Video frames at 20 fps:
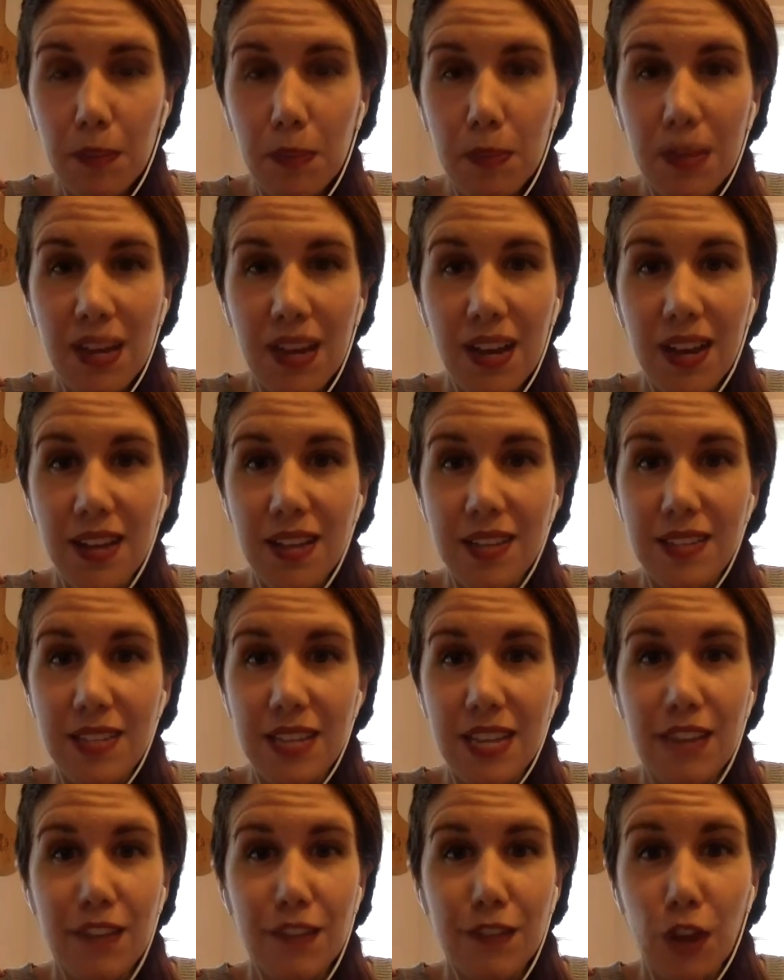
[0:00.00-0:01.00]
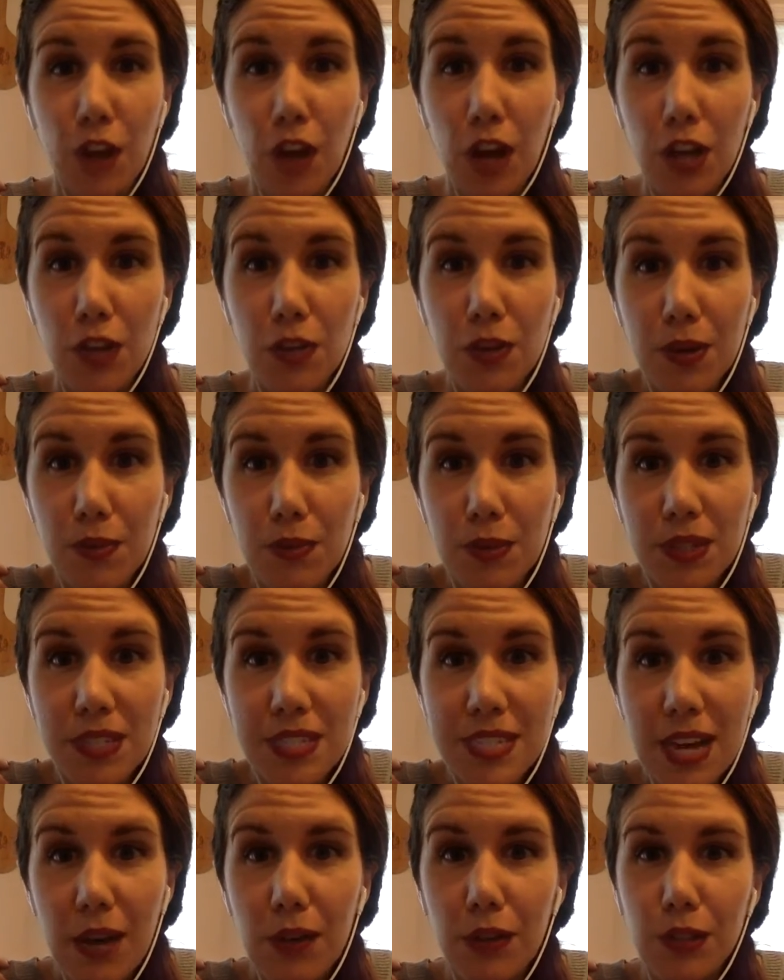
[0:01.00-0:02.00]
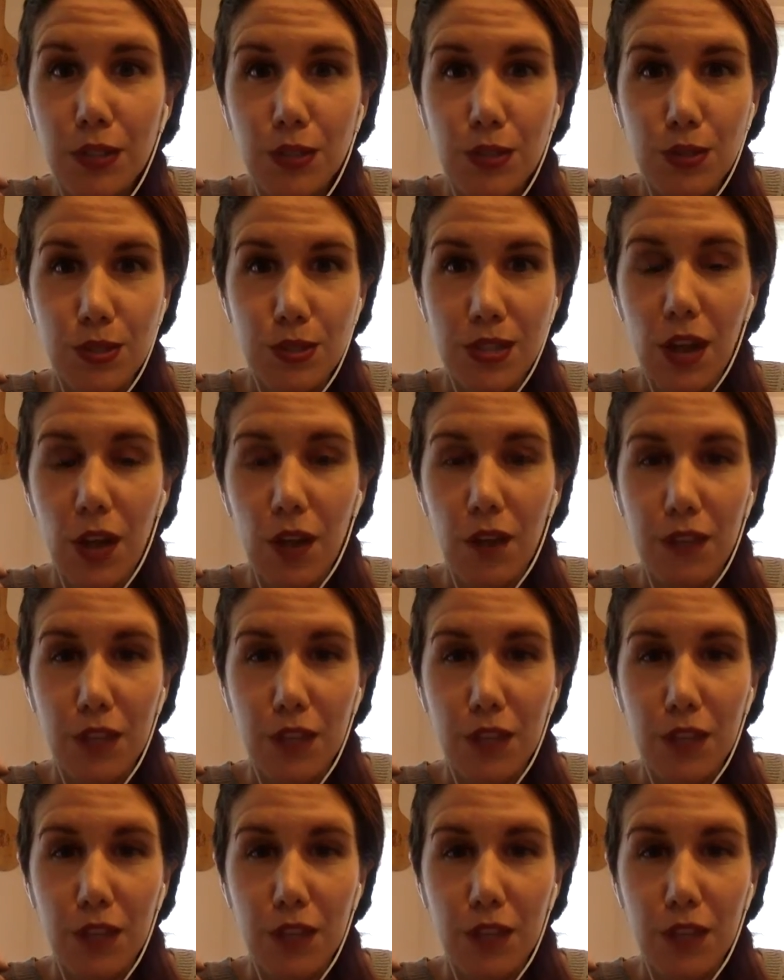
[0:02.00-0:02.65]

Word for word: because if not, you get really down on yourself.